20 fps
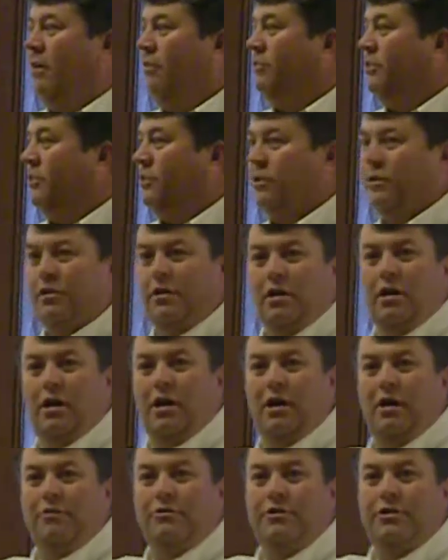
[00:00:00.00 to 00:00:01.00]
officer to
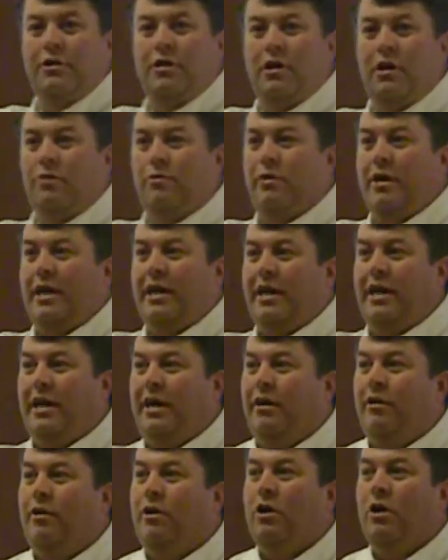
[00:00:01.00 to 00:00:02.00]
law officer all the way
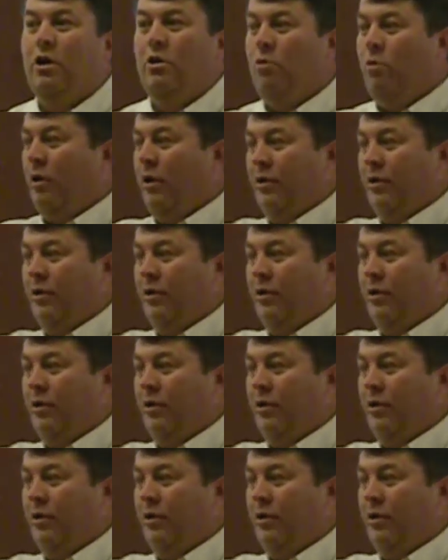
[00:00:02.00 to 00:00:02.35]
down